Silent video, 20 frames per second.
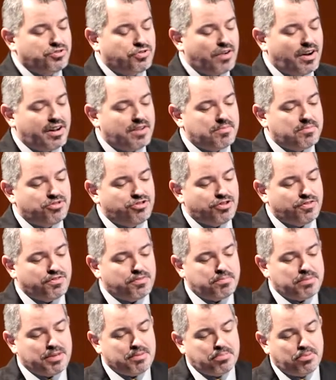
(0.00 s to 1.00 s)
we try and
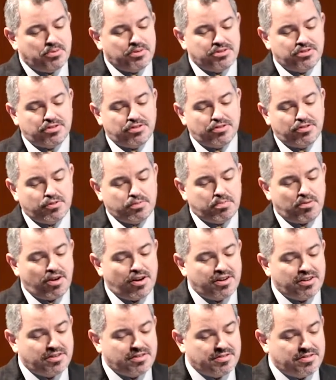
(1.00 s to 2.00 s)
shift people into those
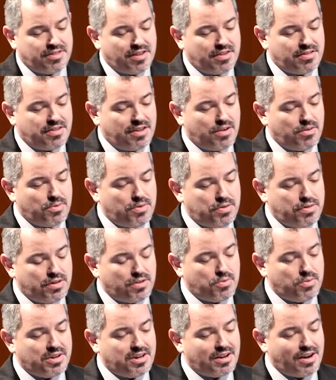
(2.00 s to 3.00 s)
products that we
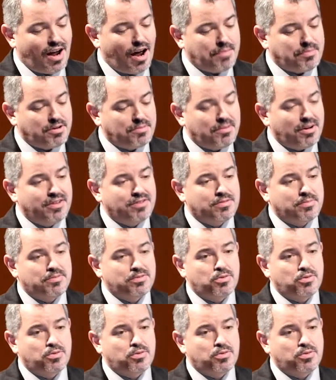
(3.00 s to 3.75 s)
think we can optimize